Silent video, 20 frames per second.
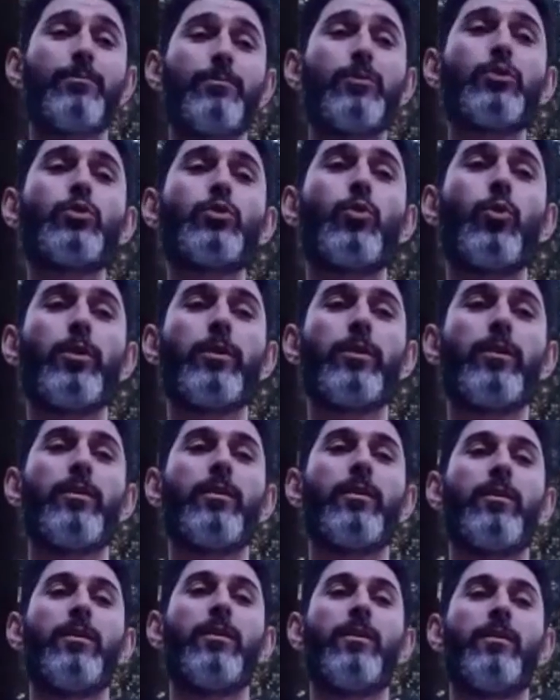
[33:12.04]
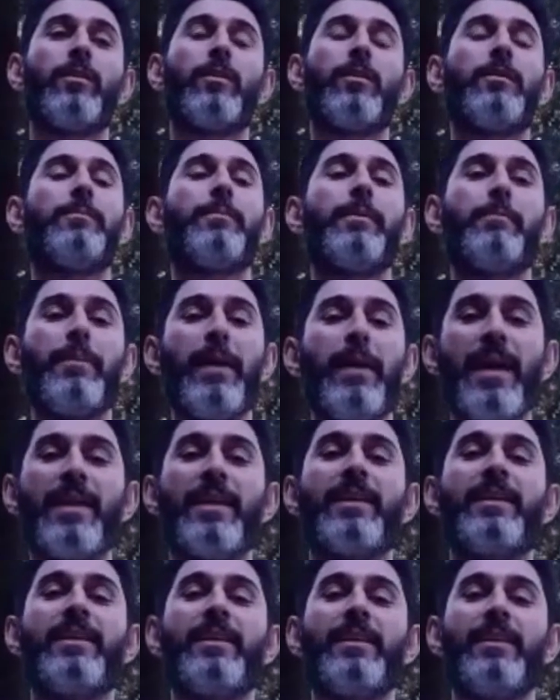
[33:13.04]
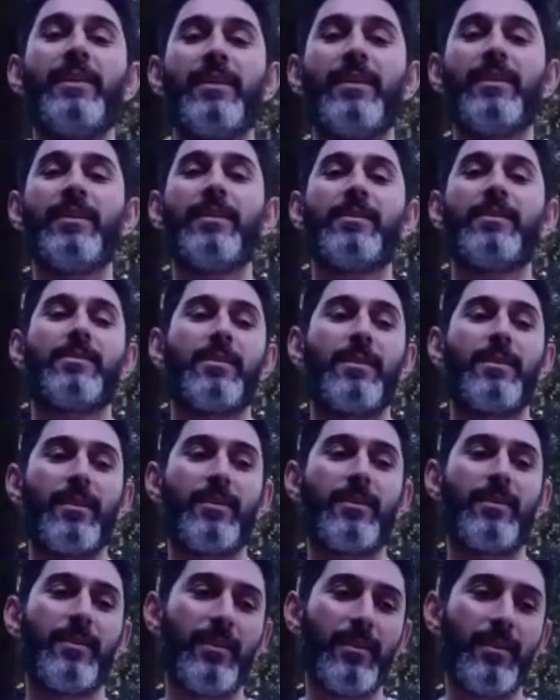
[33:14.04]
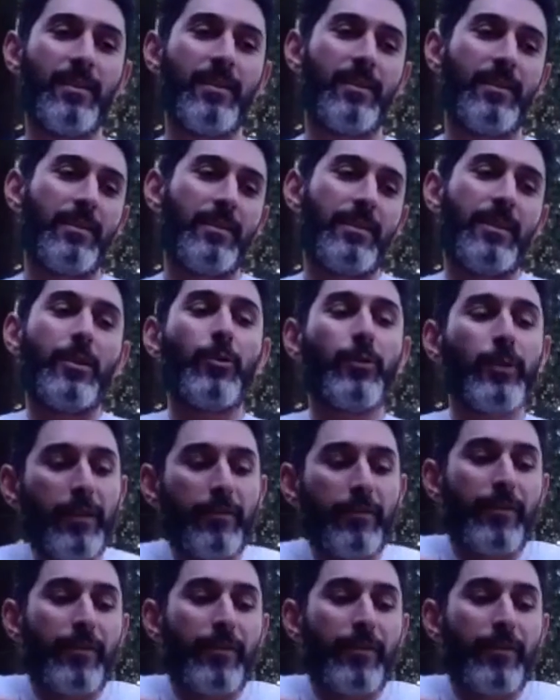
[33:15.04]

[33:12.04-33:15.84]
shorter, a bit panicky. It's like they don't get